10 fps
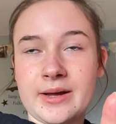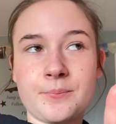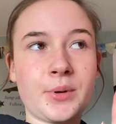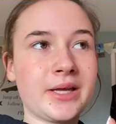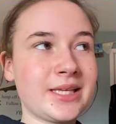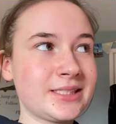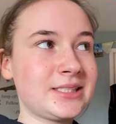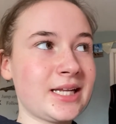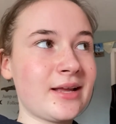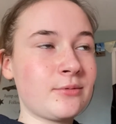but
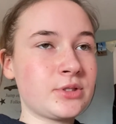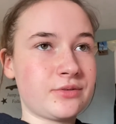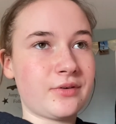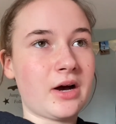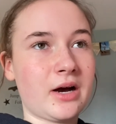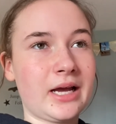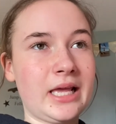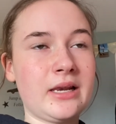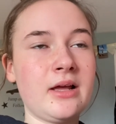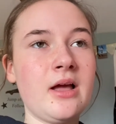yesterday was
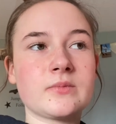fine.